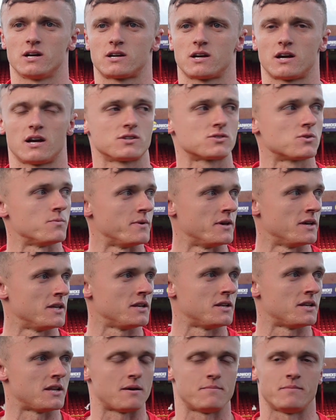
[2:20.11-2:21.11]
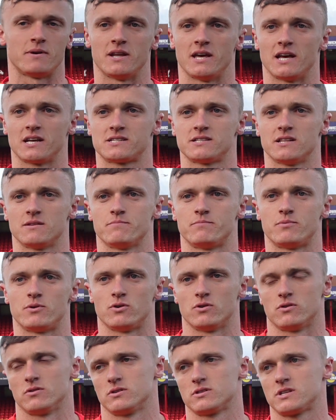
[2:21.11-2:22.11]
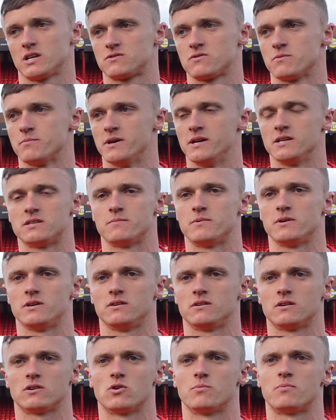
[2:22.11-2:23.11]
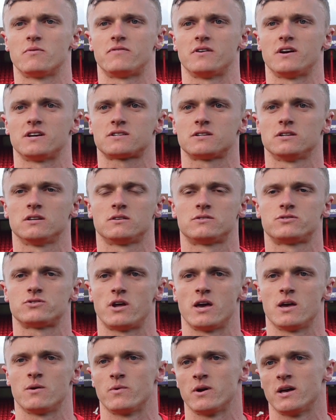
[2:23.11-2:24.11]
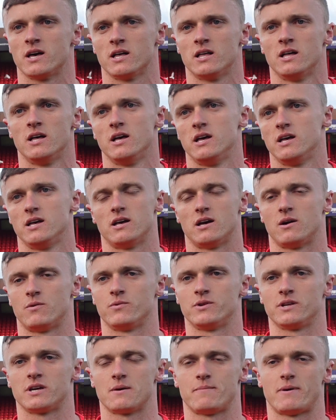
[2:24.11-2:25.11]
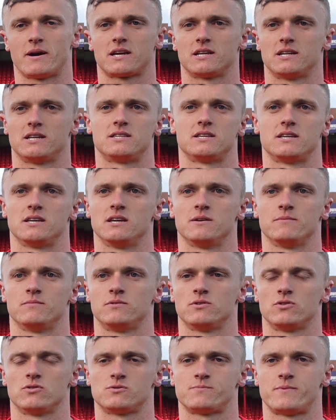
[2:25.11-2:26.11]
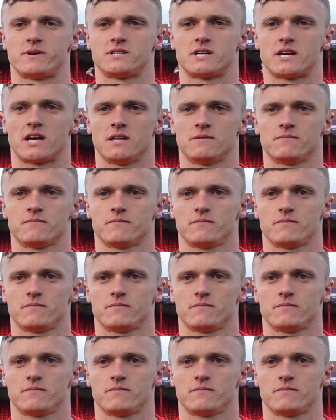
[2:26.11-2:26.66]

Kerr's come in and been excellent, but that's for me to be a good professional, trying well, and when you get back in the team, do as best you can.